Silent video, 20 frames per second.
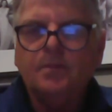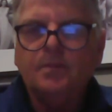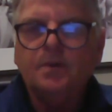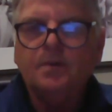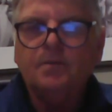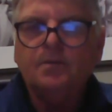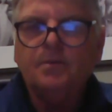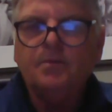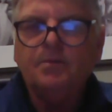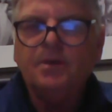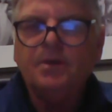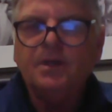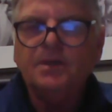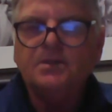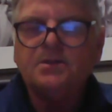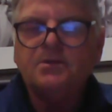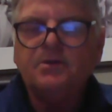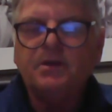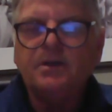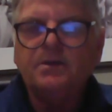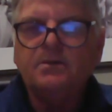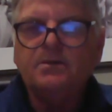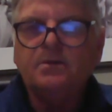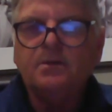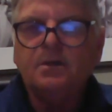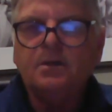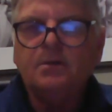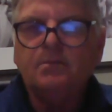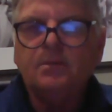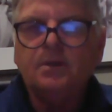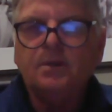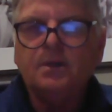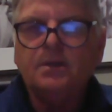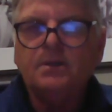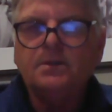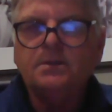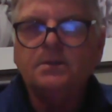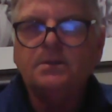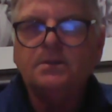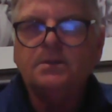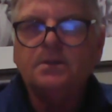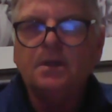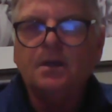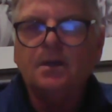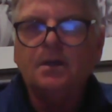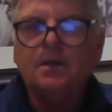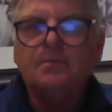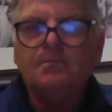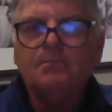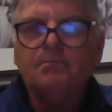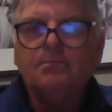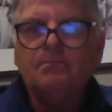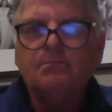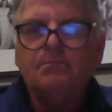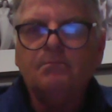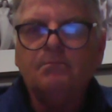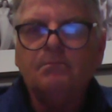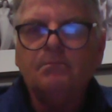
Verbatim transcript: the, the biggest threat to them is um,